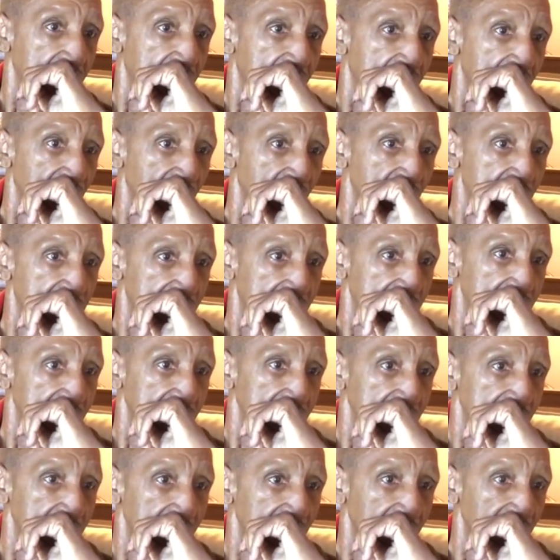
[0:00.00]
I went
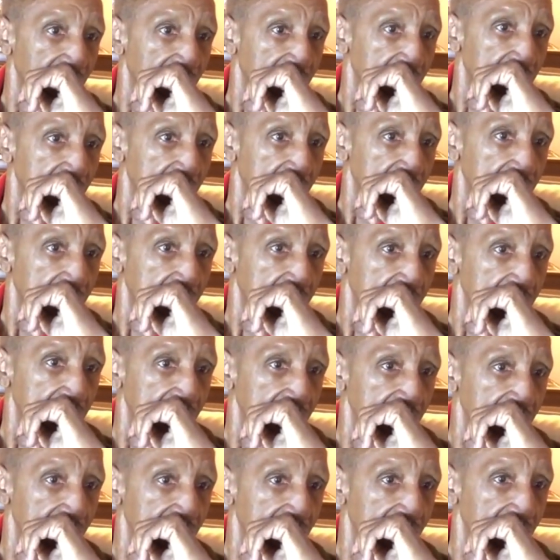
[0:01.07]
to uh,
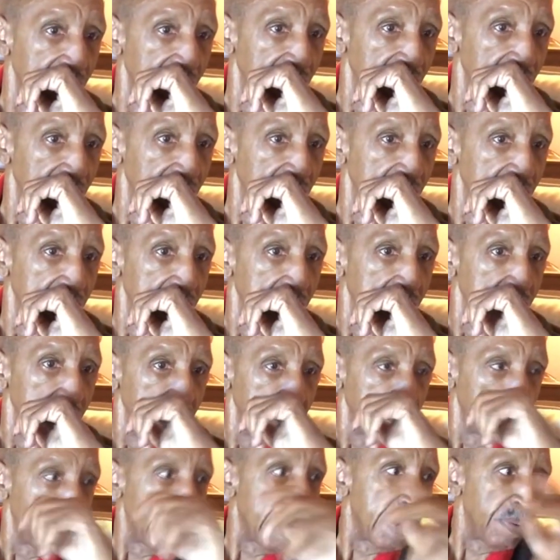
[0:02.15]

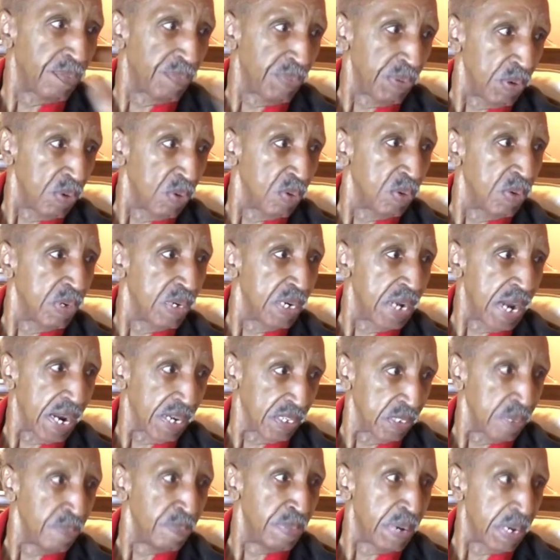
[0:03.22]
Springfield,
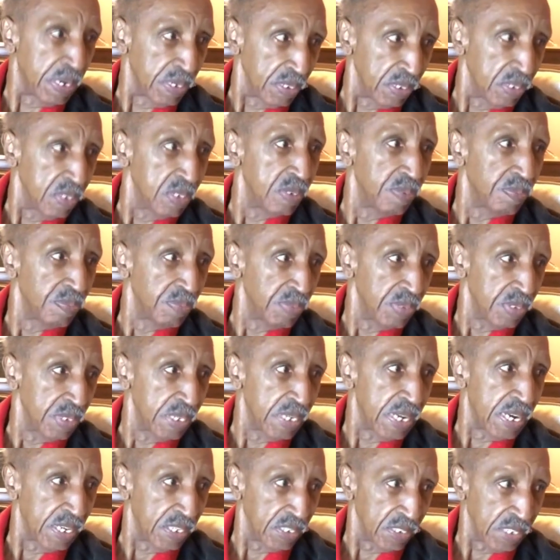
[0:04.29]
actually met,
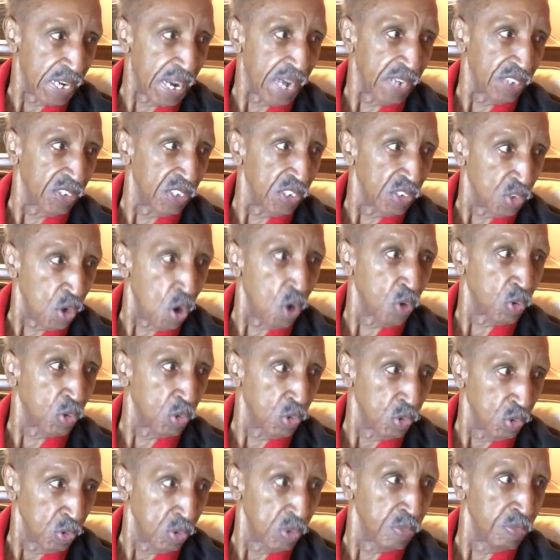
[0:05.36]
actually talked
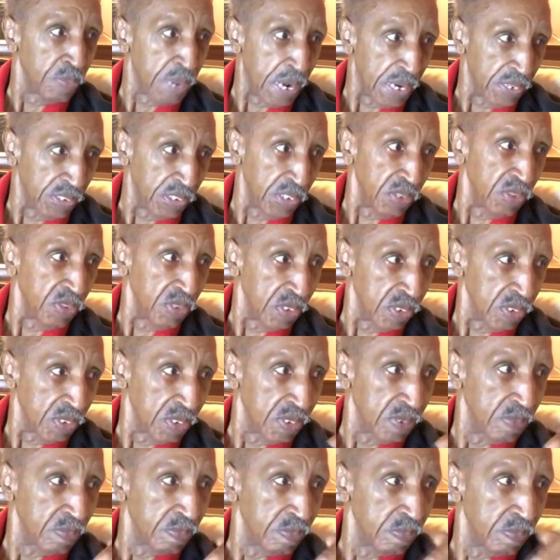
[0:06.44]
to some
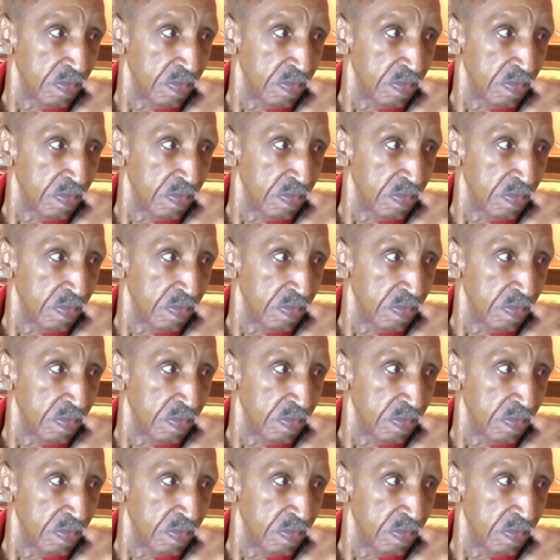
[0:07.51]
Nigerians.